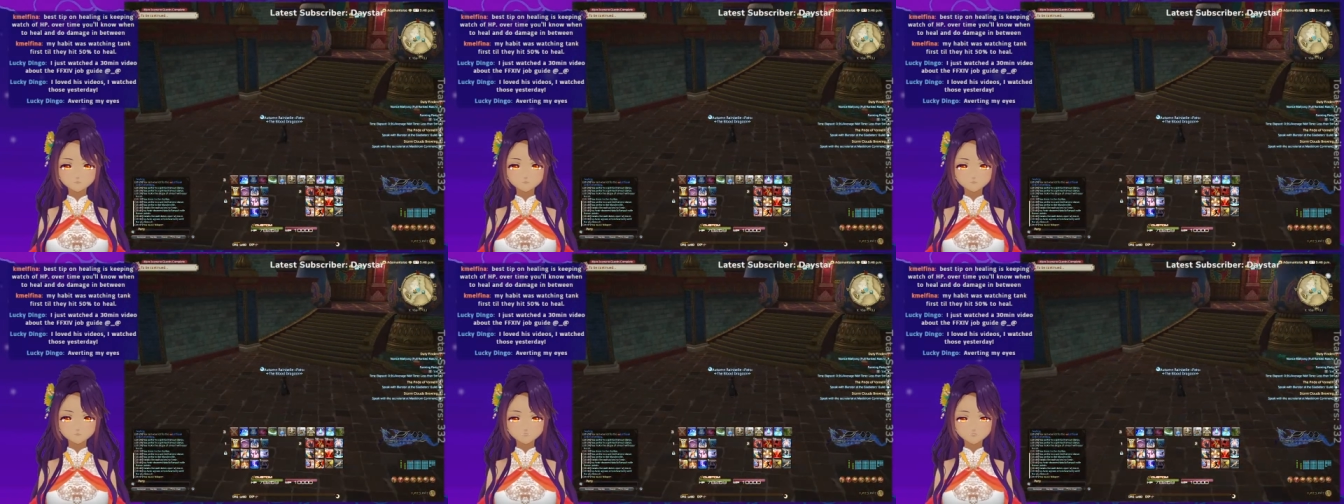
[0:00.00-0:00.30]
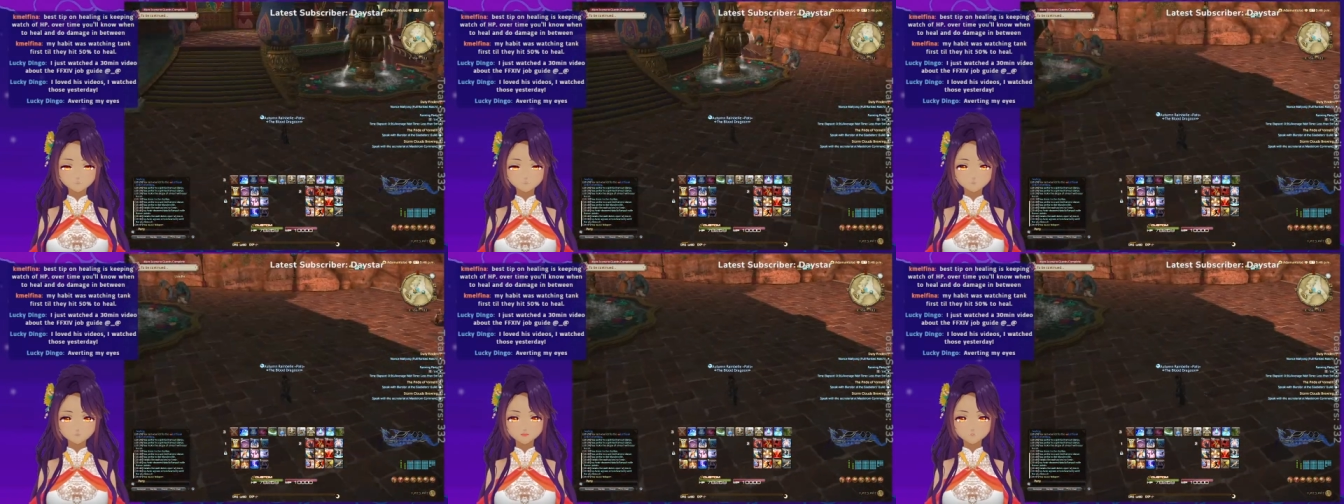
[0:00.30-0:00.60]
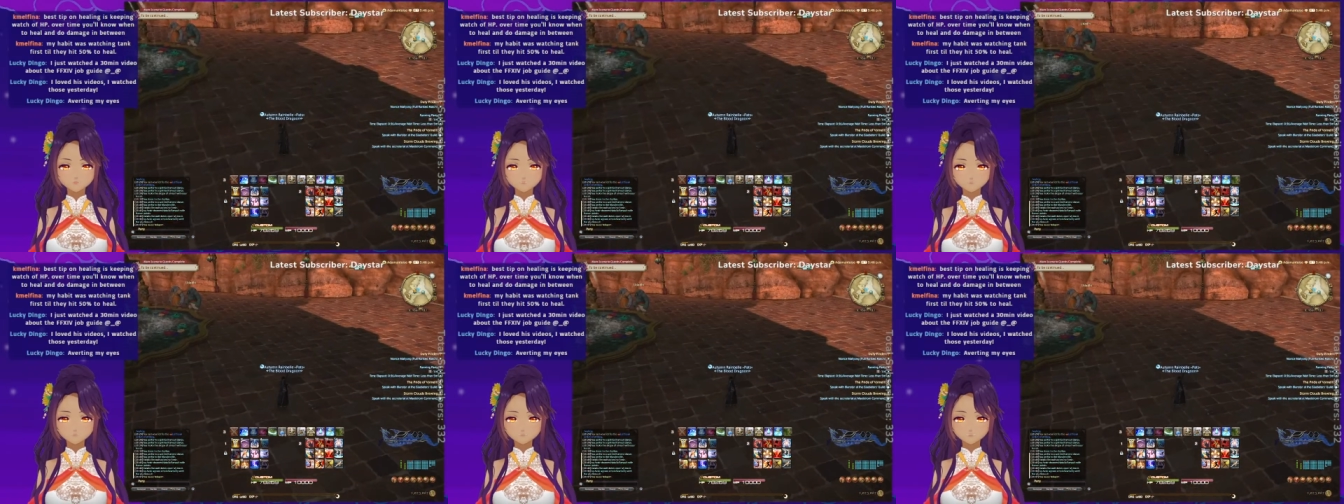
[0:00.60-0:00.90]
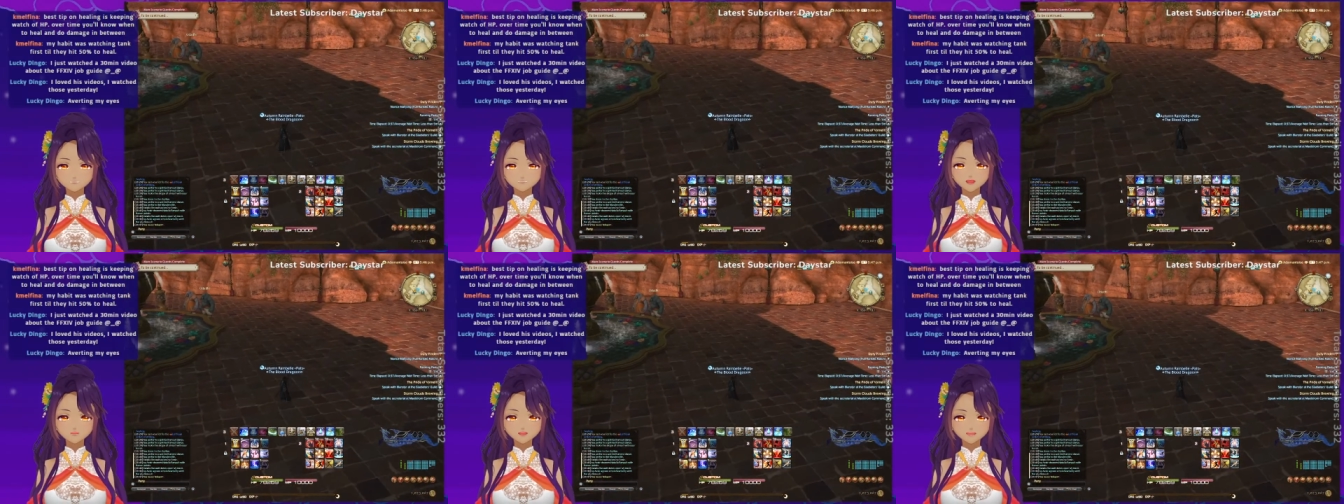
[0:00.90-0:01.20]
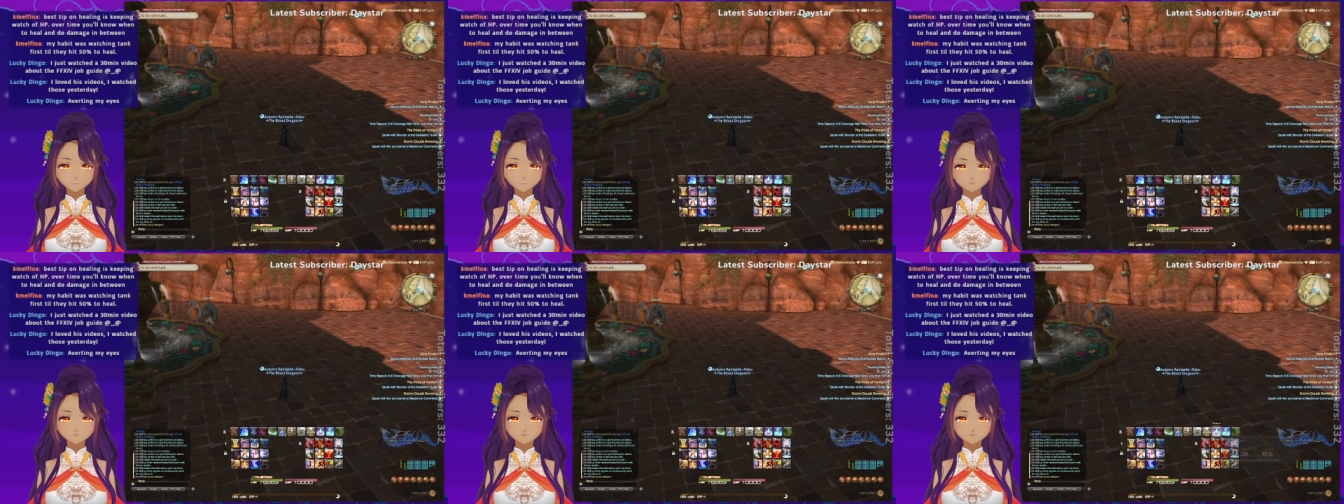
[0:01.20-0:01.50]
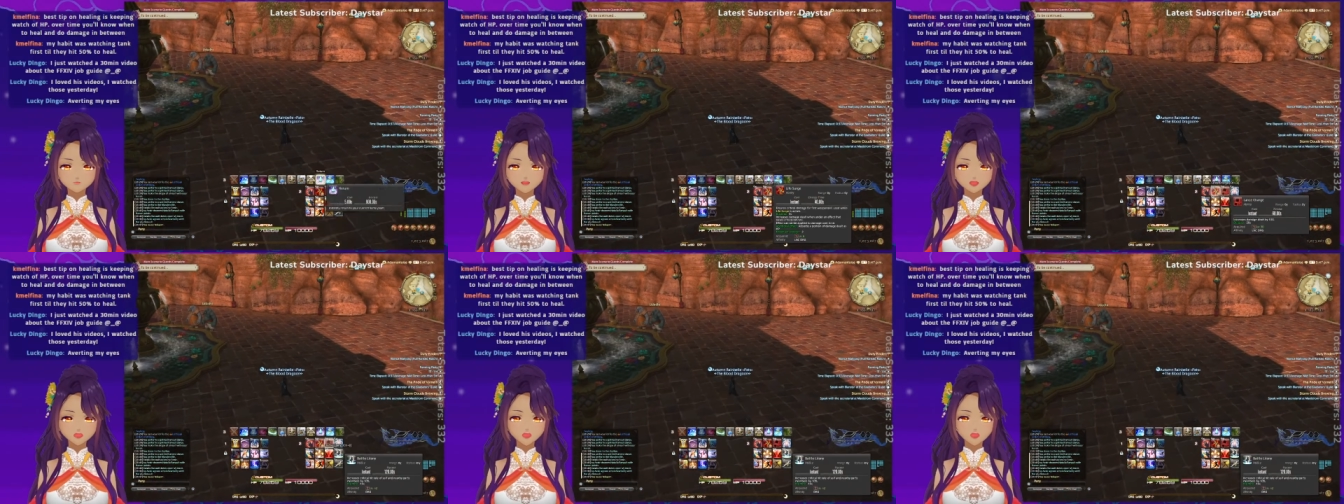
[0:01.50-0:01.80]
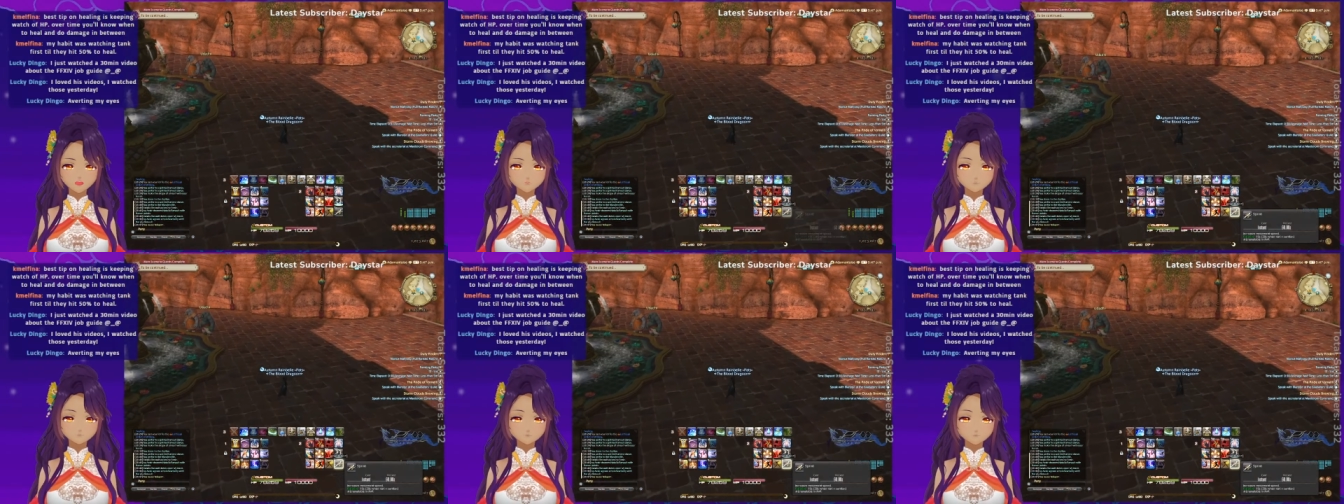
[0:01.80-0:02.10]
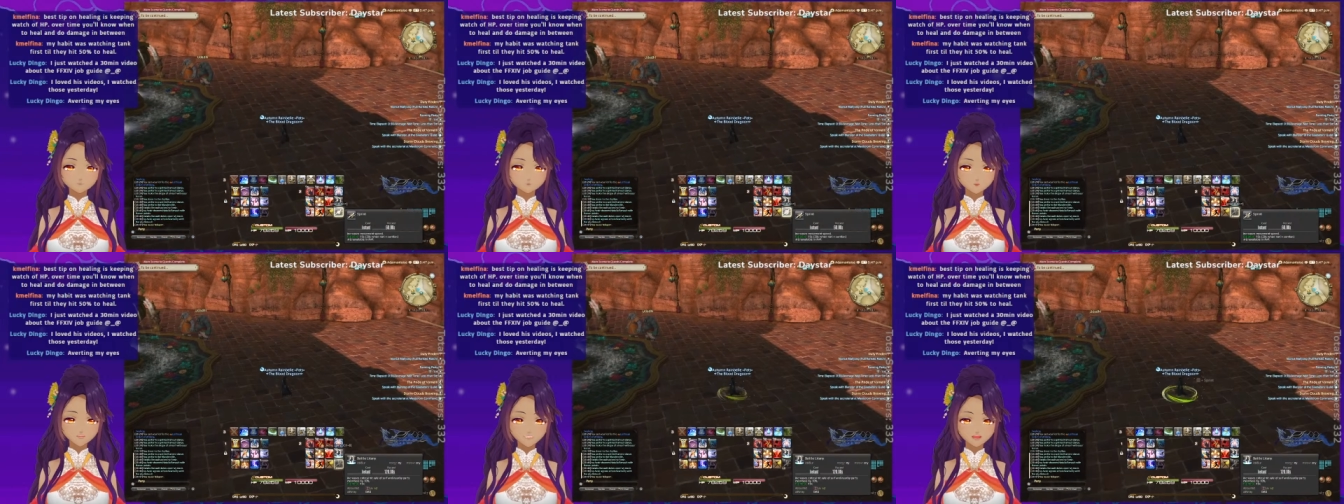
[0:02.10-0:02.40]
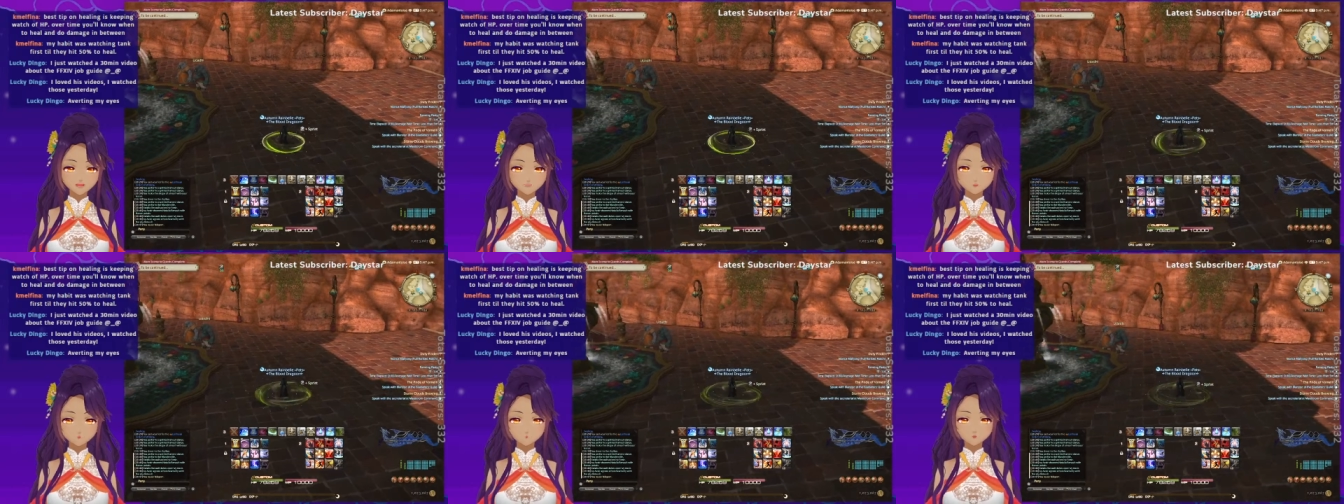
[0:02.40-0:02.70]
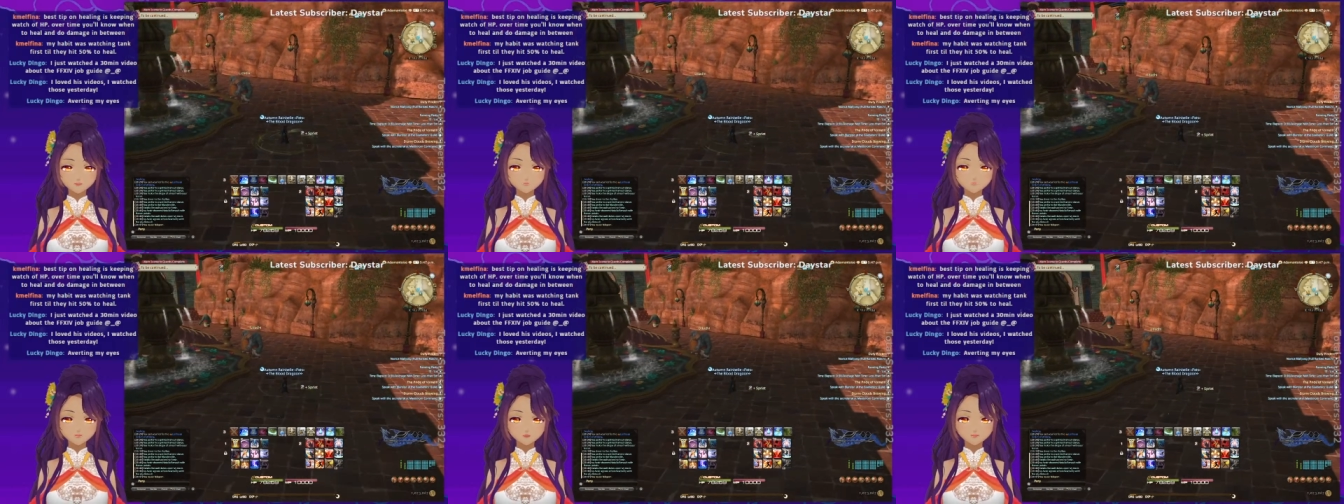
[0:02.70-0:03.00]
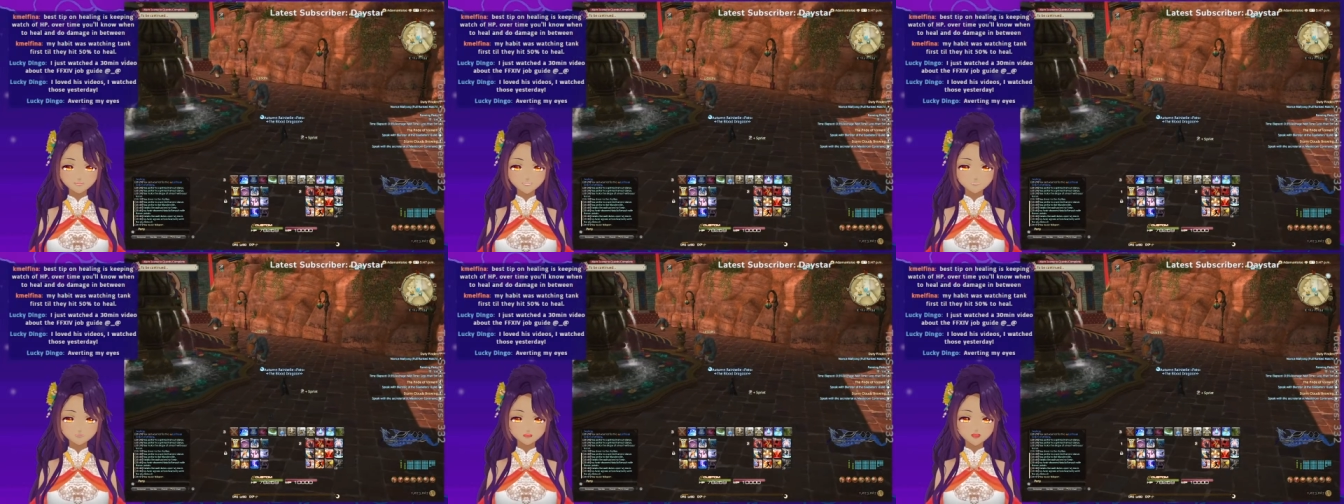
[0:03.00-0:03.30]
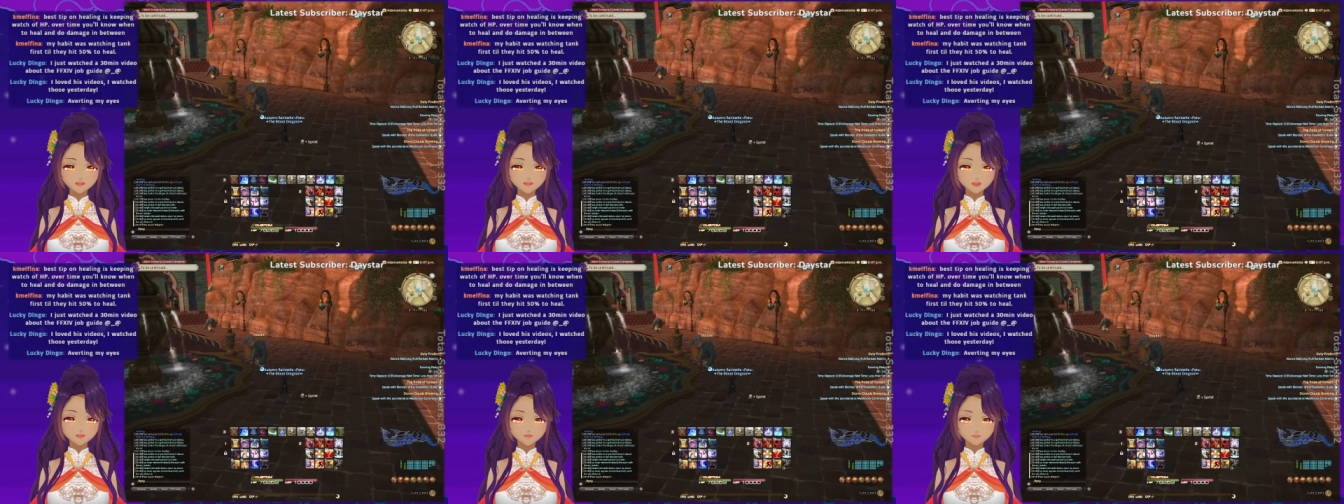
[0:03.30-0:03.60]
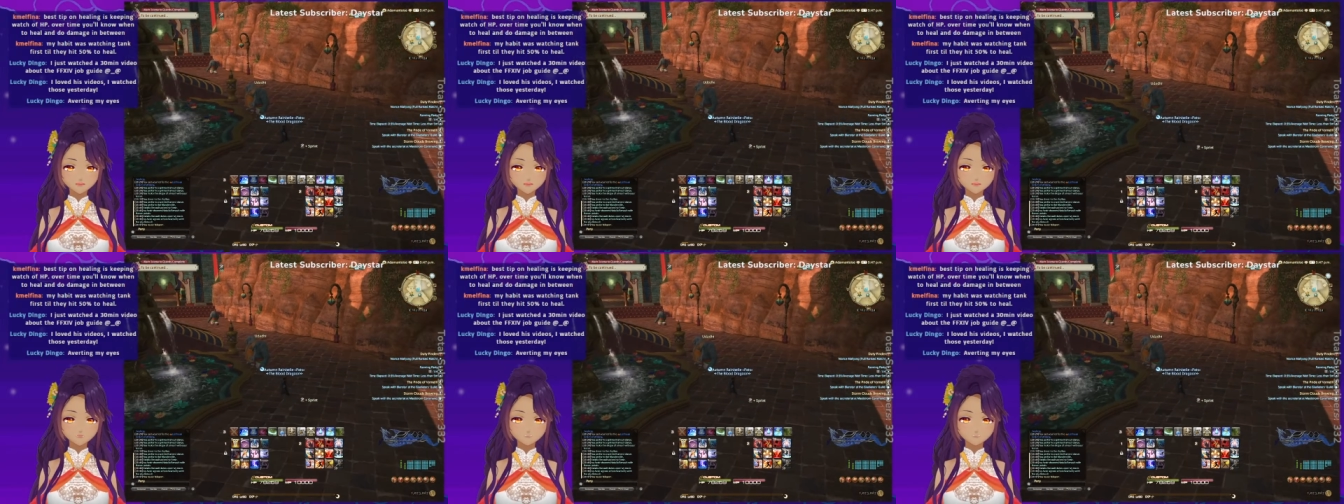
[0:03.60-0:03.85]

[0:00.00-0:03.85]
Is there something I can... Oh, wait, I do need to get something from here.